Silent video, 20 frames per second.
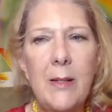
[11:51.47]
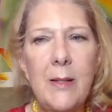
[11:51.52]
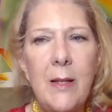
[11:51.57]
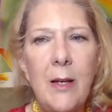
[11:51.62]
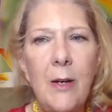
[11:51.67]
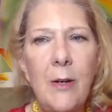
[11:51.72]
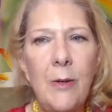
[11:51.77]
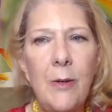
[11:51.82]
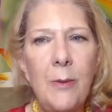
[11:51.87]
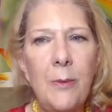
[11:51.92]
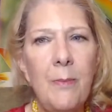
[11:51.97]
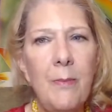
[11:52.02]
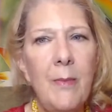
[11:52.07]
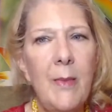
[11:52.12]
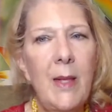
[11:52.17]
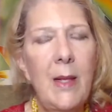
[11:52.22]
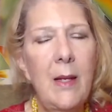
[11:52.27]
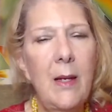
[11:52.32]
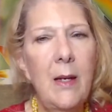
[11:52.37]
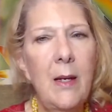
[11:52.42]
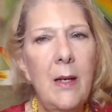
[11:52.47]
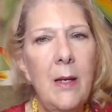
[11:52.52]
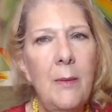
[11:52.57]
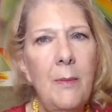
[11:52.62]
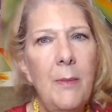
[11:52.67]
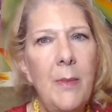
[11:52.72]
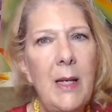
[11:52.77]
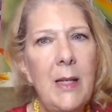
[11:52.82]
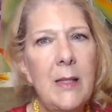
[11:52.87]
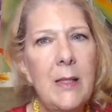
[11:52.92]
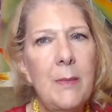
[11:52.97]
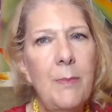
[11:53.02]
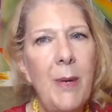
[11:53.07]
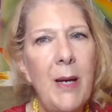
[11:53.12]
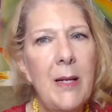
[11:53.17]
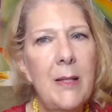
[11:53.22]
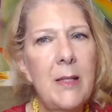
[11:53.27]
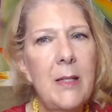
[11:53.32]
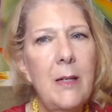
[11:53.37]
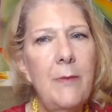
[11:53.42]
So it's
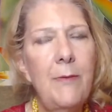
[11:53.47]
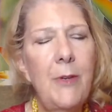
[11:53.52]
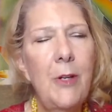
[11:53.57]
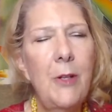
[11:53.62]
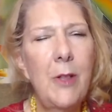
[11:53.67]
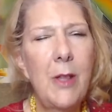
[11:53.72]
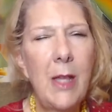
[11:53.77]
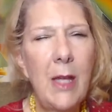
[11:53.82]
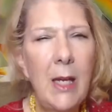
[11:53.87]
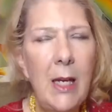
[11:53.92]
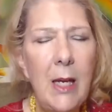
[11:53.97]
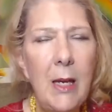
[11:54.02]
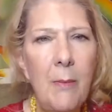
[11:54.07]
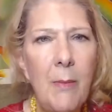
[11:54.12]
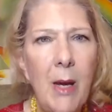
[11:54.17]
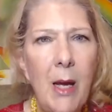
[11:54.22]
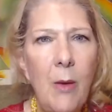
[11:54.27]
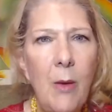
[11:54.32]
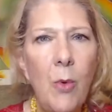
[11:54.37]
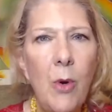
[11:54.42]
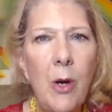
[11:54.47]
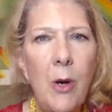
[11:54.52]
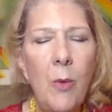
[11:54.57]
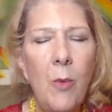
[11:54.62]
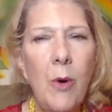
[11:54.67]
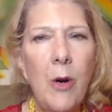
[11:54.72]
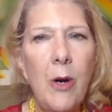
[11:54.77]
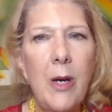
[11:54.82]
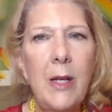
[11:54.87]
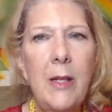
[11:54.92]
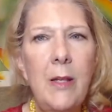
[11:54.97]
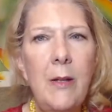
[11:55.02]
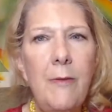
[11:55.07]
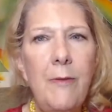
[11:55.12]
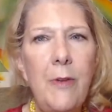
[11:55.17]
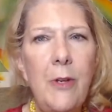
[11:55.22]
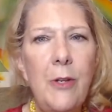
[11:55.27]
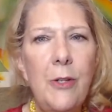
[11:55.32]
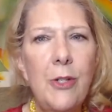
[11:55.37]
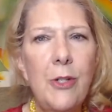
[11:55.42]
best if you think you might want to work in
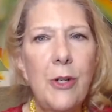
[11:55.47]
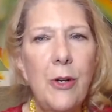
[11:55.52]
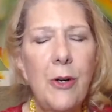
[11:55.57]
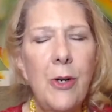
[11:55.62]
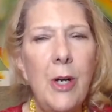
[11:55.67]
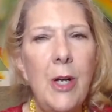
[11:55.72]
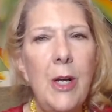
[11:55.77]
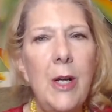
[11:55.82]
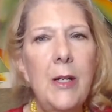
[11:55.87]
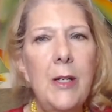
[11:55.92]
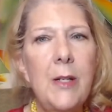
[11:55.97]
the future,